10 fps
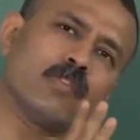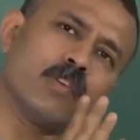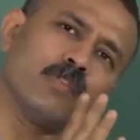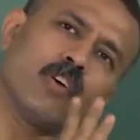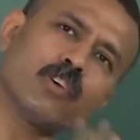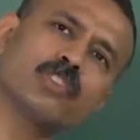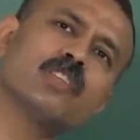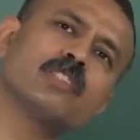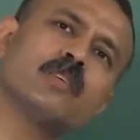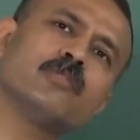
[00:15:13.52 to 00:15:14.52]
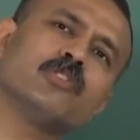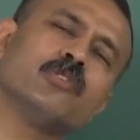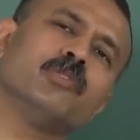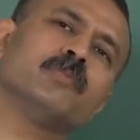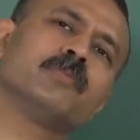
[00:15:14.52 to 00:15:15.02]
Now from
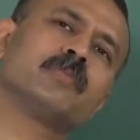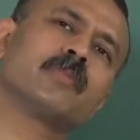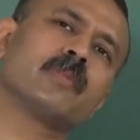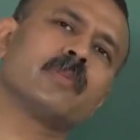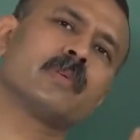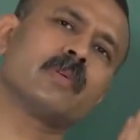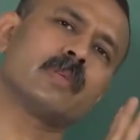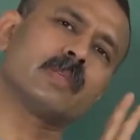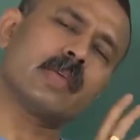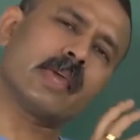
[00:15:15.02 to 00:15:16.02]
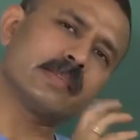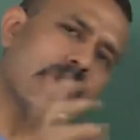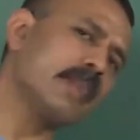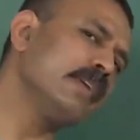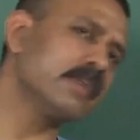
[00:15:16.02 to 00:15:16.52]
photosystem 2,
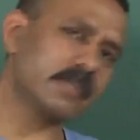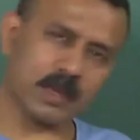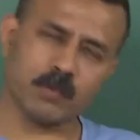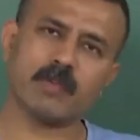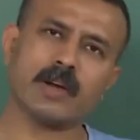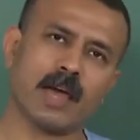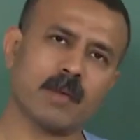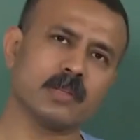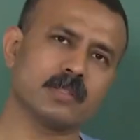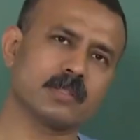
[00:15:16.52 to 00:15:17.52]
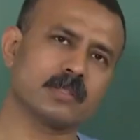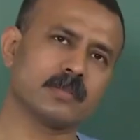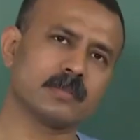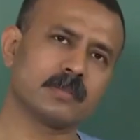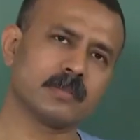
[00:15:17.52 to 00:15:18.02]
exactly the same event happens.
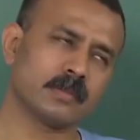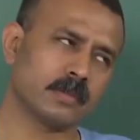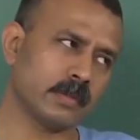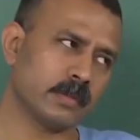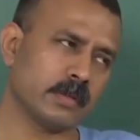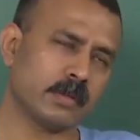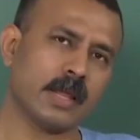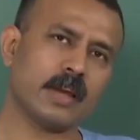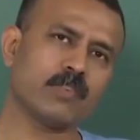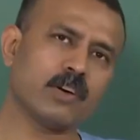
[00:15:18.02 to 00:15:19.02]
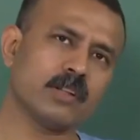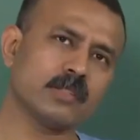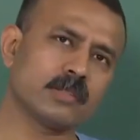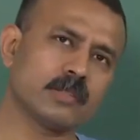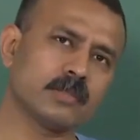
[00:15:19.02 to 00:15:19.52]
Light
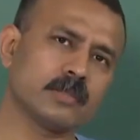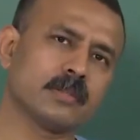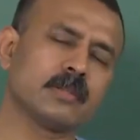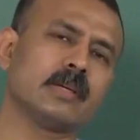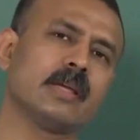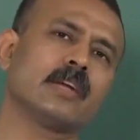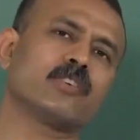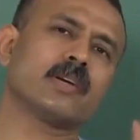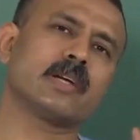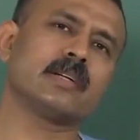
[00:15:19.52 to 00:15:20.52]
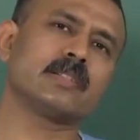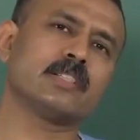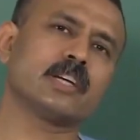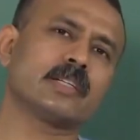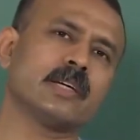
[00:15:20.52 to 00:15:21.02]
falls, electron
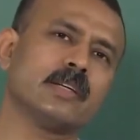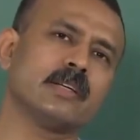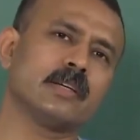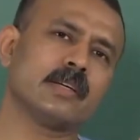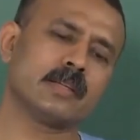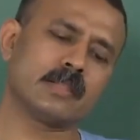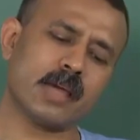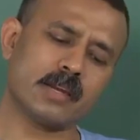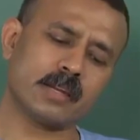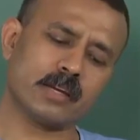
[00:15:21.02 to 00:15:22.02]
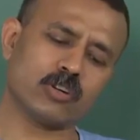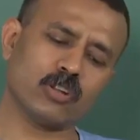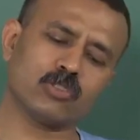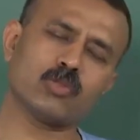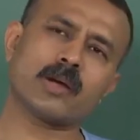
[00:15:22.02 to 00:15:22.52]
gets ejected, that
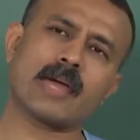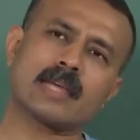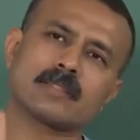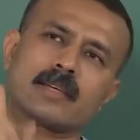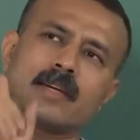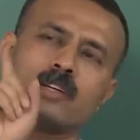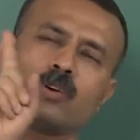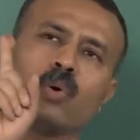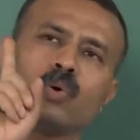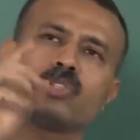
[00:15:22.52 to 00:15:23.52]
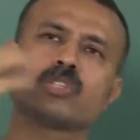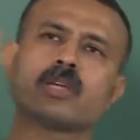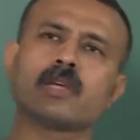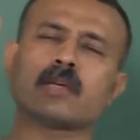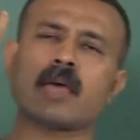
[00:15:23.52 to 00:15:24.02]
electron through a cascade goes
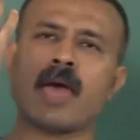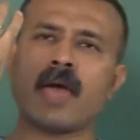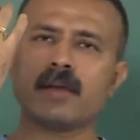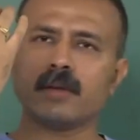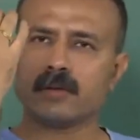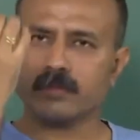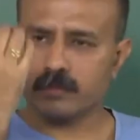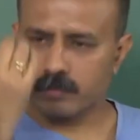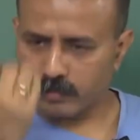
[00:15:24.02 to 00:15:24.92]
and